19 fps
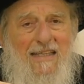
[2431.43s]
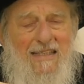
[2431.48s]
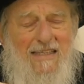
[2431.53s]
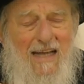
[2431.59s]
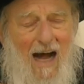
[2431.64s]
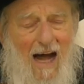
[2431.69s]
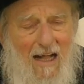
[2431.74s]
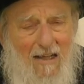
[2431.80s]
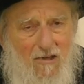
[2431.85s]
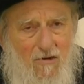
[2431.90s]

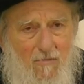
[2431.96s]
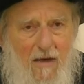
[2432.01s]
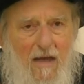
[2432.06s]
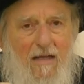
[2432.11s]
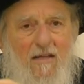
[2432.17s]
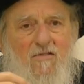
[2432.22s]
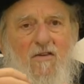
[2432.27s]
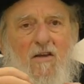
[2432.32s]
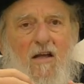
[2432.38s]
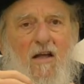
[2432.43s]

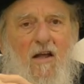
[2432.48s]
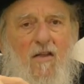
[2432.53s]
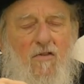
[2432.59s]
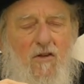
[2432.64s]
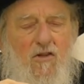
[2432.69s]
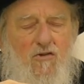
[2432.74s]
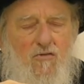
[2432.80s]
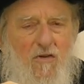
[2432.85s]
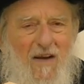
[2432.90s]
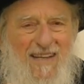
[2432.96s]
tolerate the
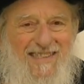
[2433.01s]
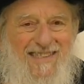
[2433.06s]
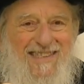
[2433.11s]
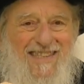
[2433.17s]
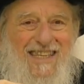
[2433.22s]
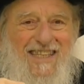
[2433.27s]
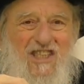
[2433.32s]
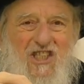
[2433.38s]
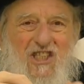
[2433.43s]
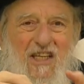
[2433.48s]

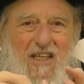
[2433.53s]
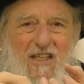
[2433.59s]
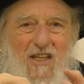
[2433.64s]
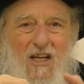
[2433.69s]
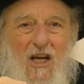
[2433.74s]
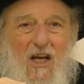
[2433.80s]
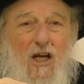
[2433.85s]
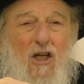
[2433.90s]
transition